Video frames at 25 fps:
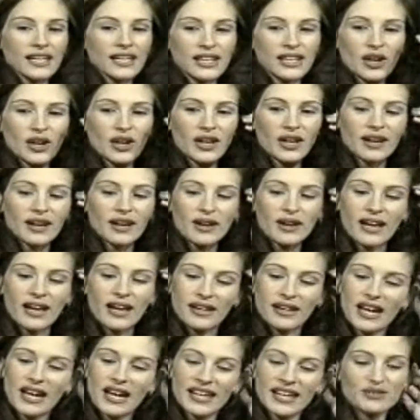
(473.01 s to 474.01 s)
you know, and I,
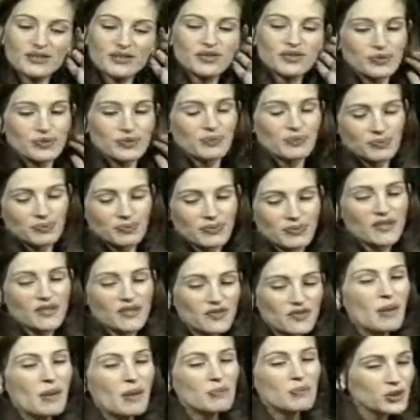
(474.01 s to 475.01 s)
I, kind of
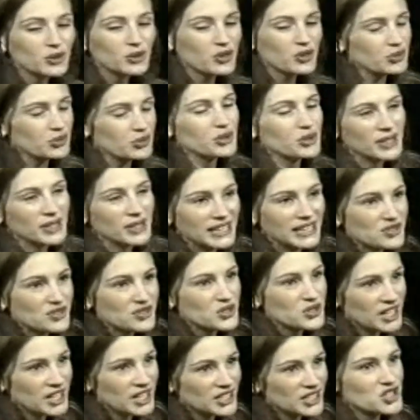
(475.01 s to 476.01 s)
fumbled through an
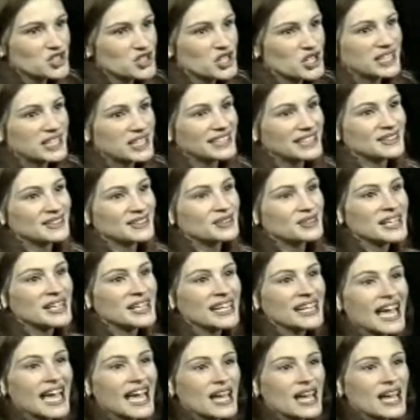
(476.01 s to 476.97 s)
introduction and, yeah.